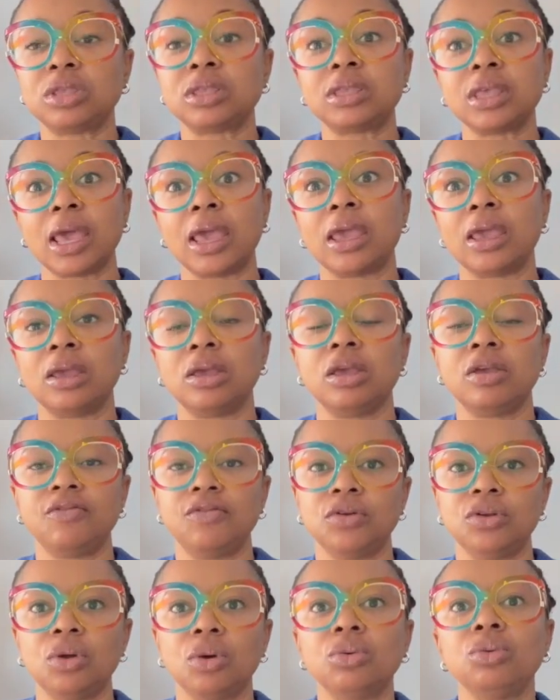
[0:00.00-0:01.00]
say if
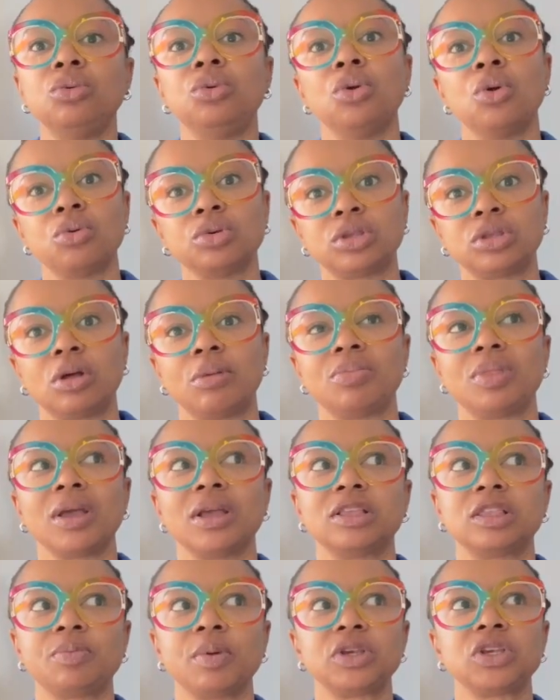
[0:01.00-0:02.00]
you don't know something,
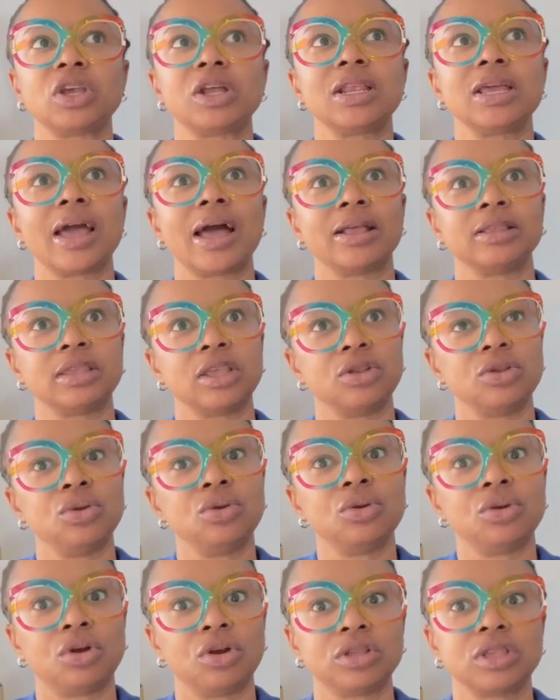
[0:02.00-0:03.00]
especially as a
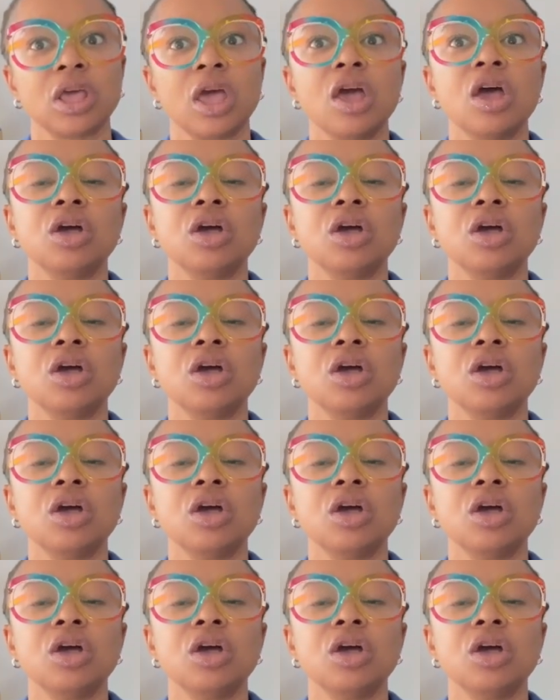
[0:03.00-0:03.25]
new nurse.